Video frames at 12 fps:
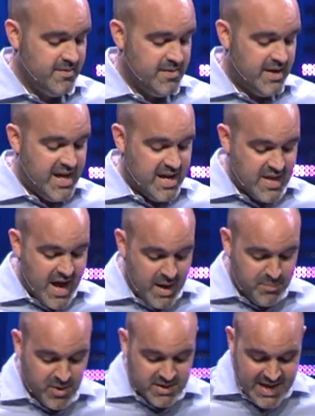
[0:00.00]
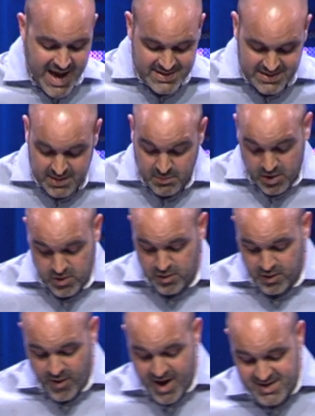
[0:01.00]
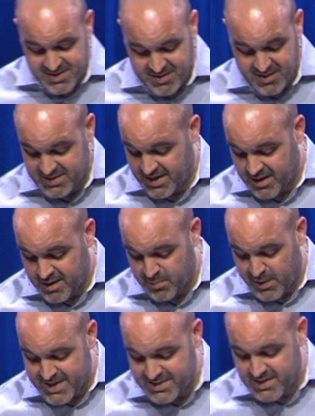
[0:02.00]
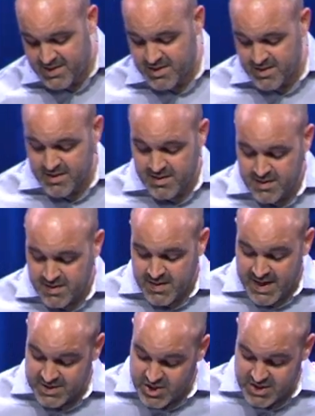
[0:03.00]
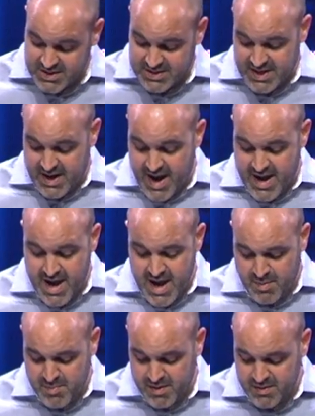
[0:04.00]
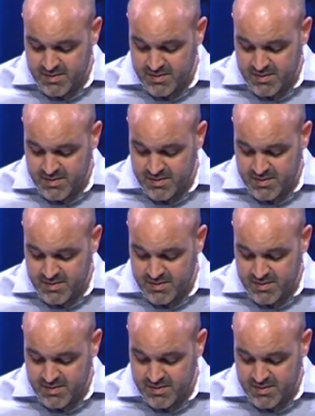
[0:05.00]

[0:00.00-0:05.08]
Again, the high priest asked him, are you the Christ, the Son of the Blessed? And Jesus said, I am.